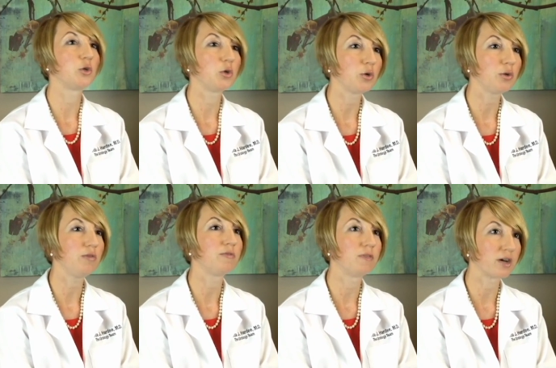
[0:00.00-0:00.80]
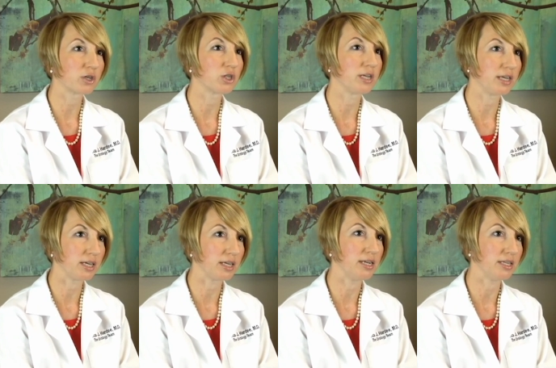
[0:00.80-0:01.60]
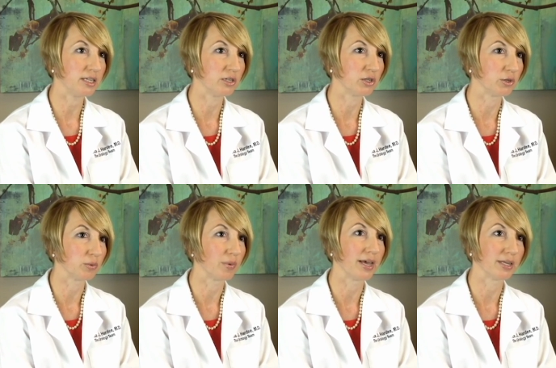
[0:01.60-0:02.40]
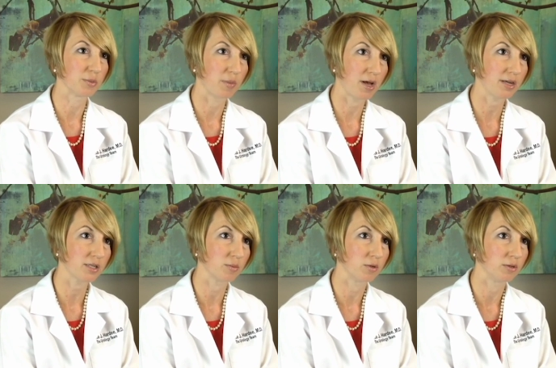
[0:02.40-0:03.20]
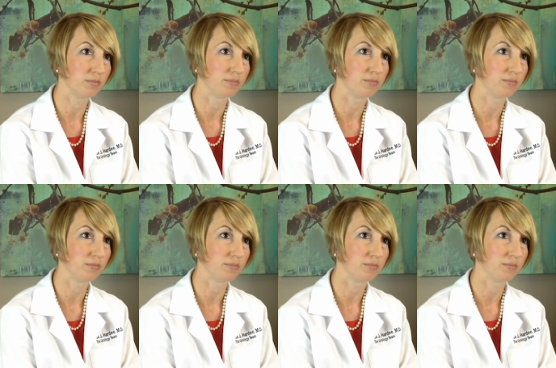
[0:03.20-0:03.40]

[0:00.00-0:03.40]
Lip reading: good functioning kidney tissue as possible.